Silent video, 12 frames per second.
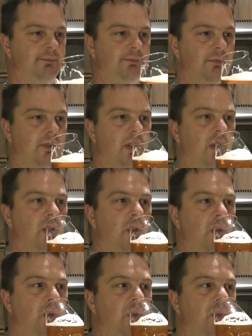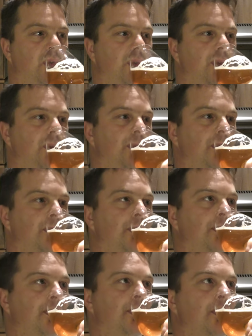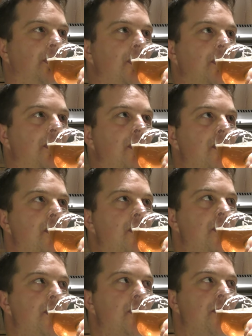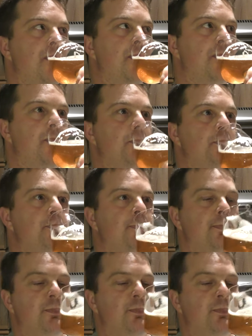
No one is speaking in this clip.